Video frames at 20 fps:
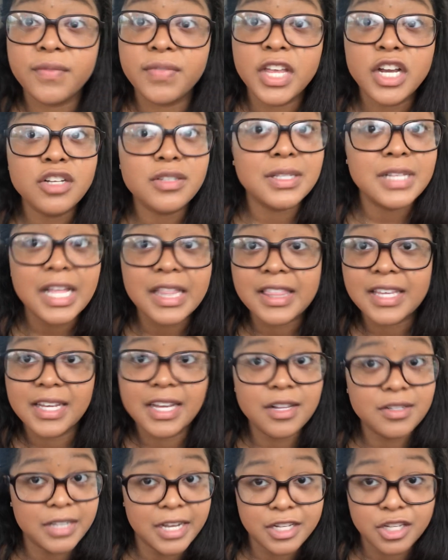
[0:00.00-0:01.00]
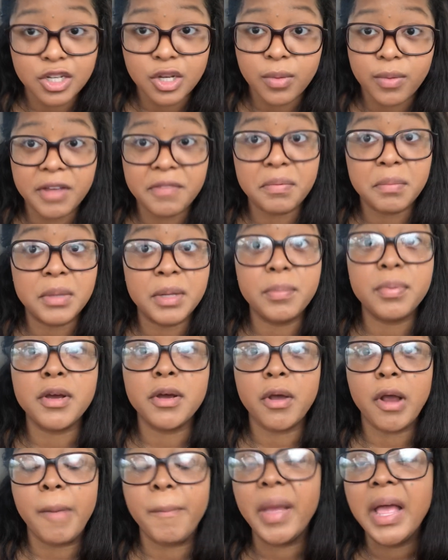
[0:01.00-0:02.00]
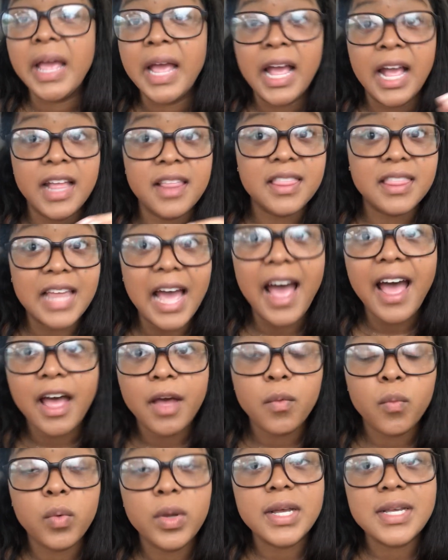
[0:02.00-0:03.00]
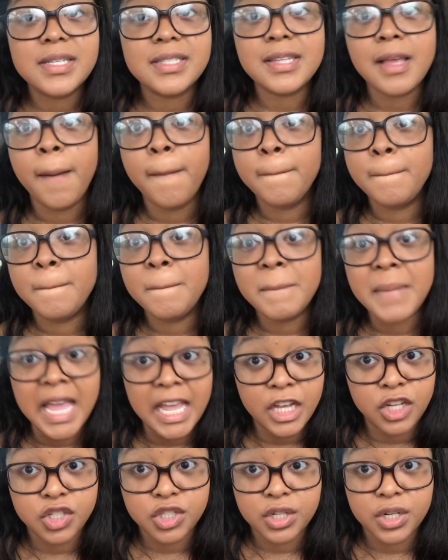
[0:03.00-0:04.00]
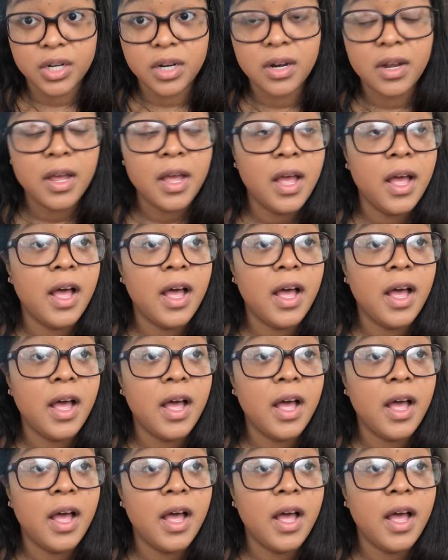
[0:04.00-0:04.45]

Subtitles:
If there's nothing else I took away from the program, that was major.